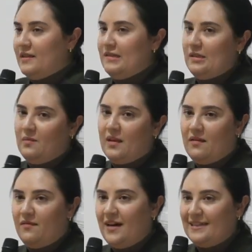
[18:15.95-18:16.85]
It's
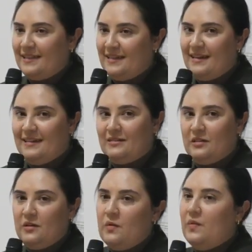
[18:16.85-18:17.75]
something fascinating to
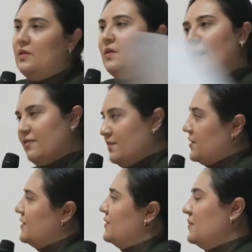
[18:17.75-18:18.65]
do when you have
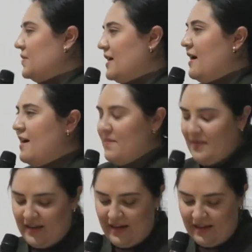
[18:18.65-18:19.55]
more, more time in
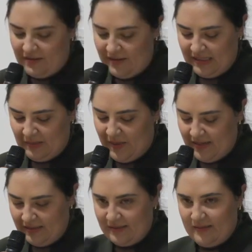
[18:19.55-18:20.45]
the gallery
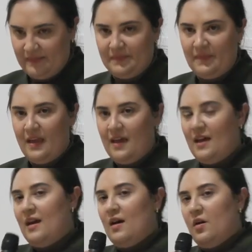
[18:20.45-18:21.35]
space.
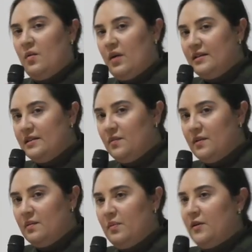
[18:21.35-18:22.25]
I did
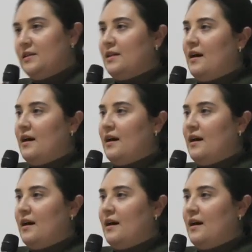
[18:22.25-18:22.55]
want to point